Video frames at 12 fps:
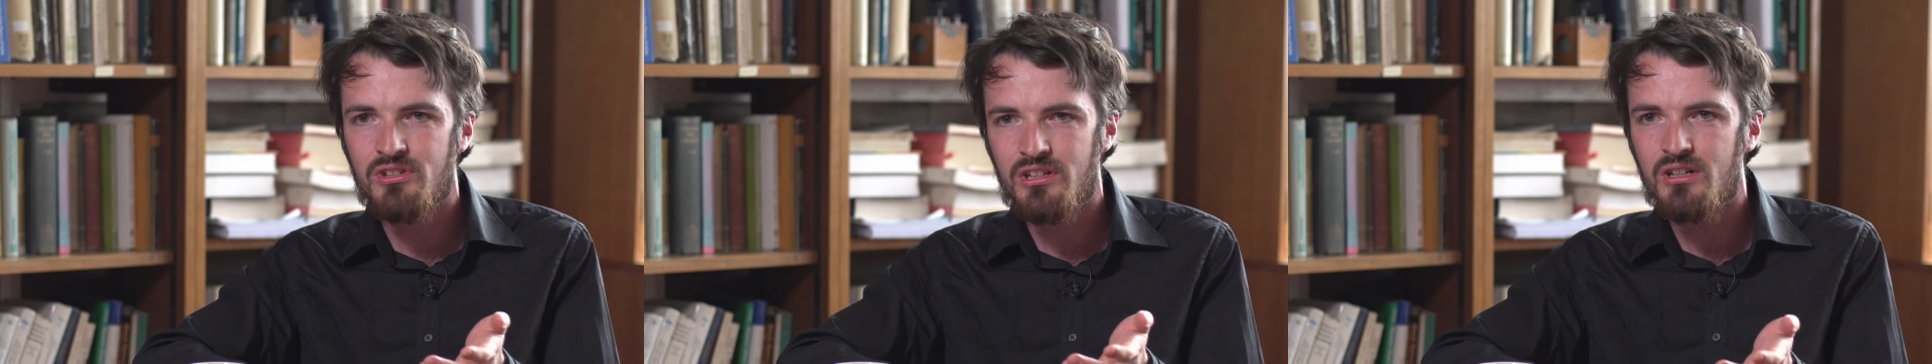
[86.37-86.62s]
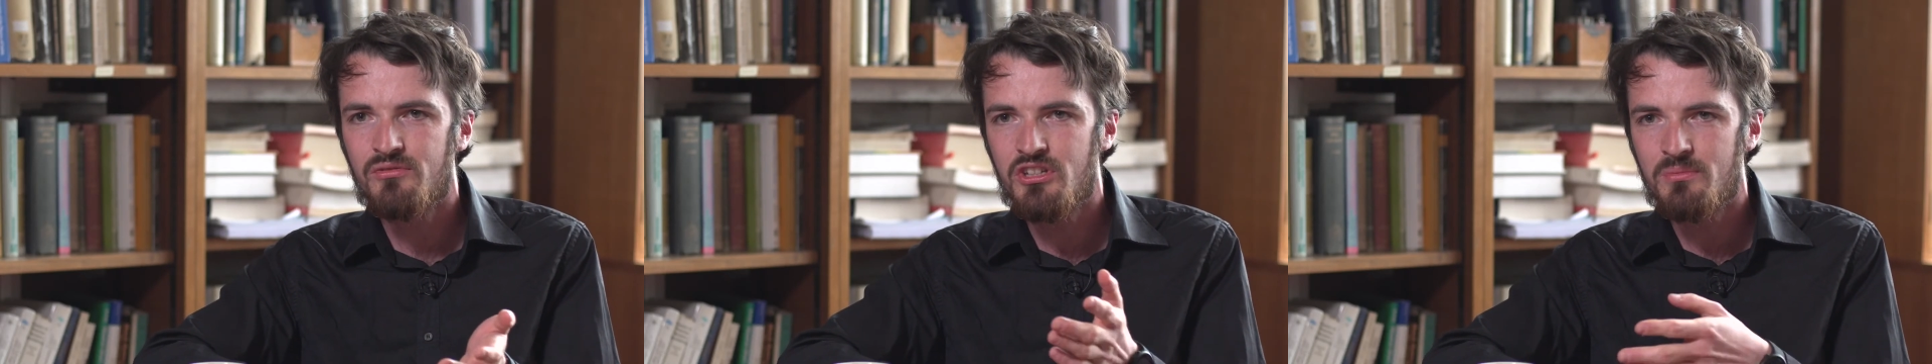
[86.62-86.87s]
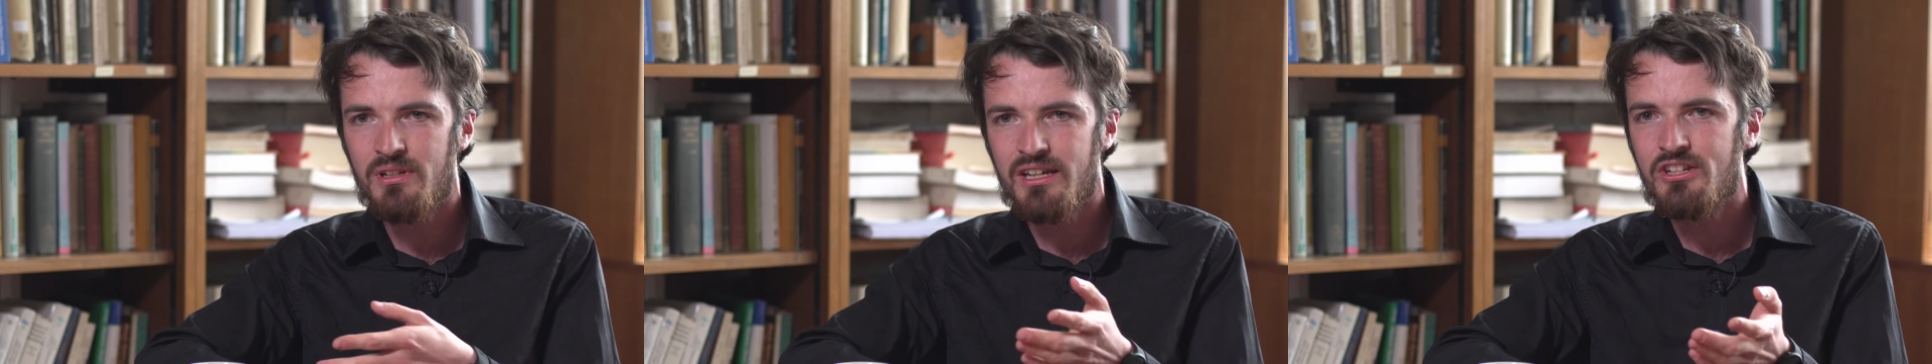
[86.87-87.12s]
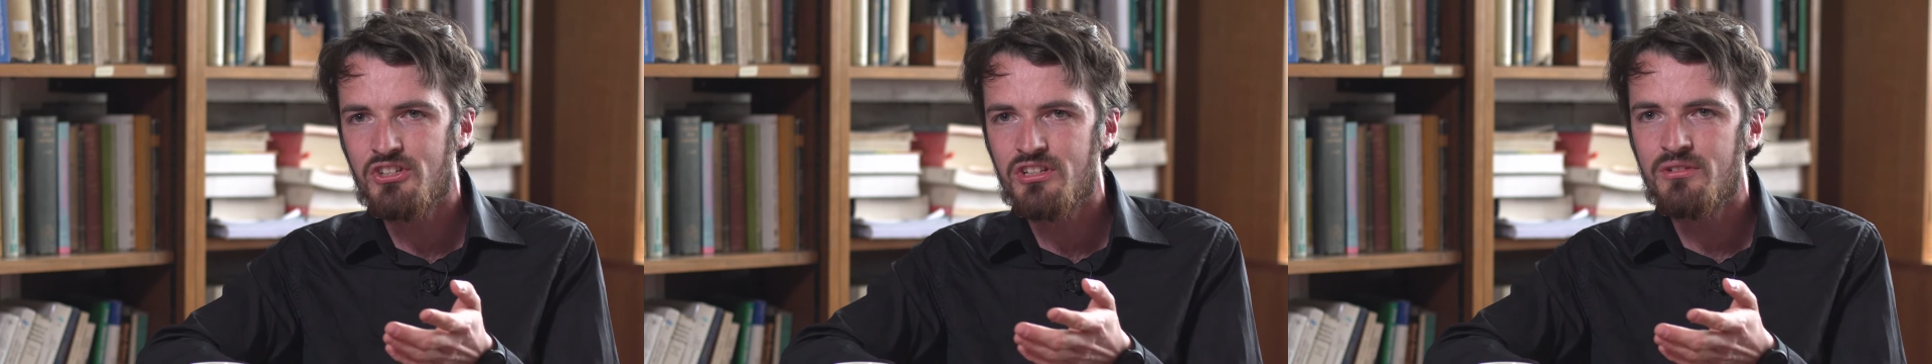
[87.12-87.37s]
a lot of
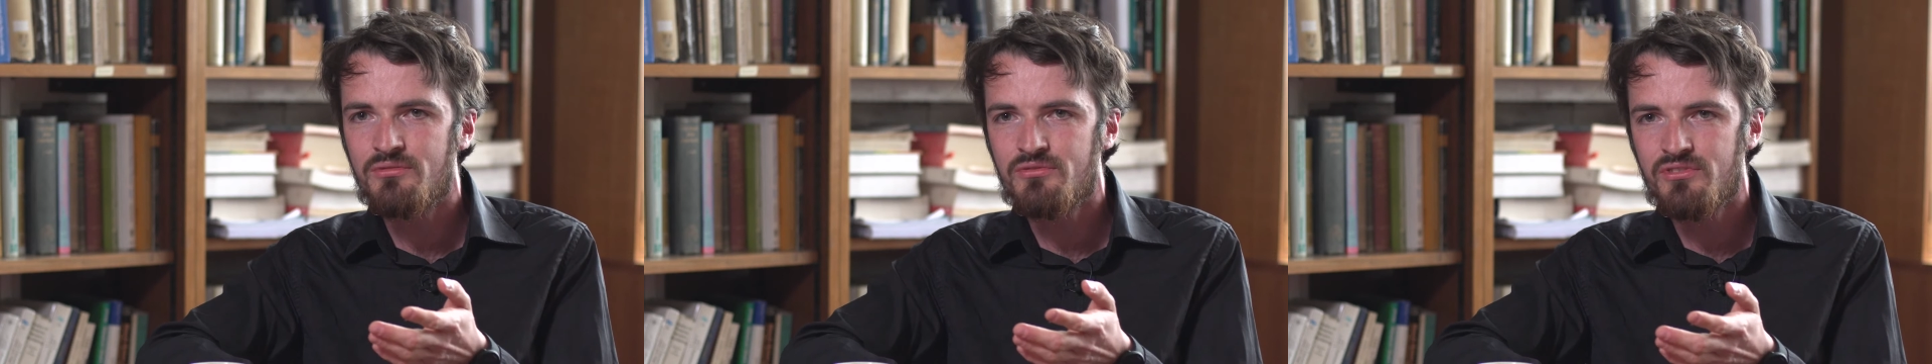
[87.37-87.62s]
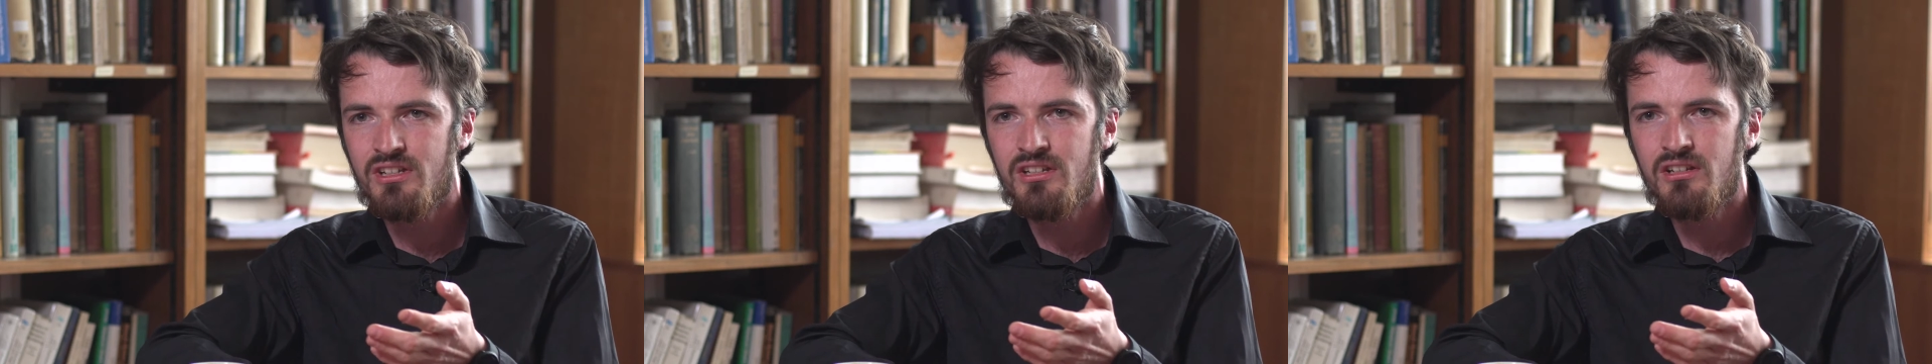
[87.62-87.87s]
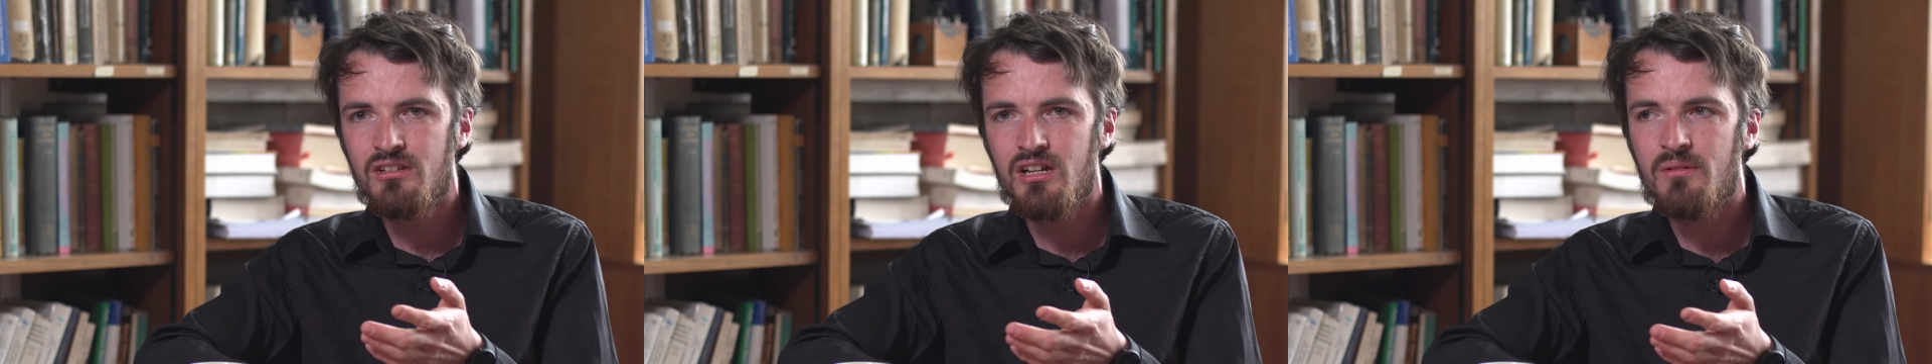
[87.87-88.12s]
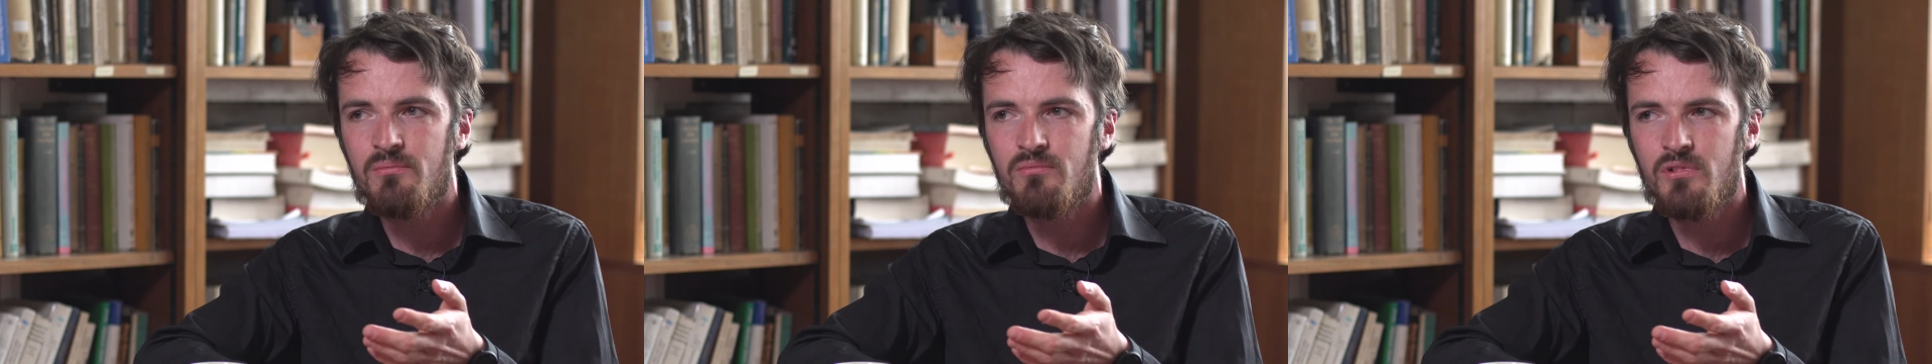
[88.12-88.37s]
duplication
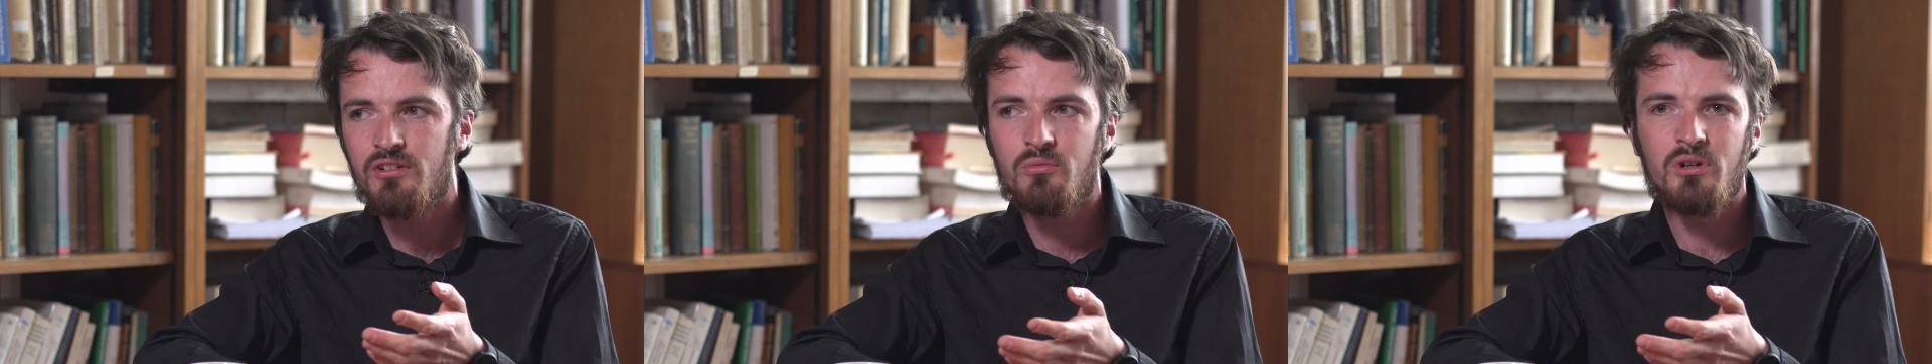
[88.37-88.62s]
of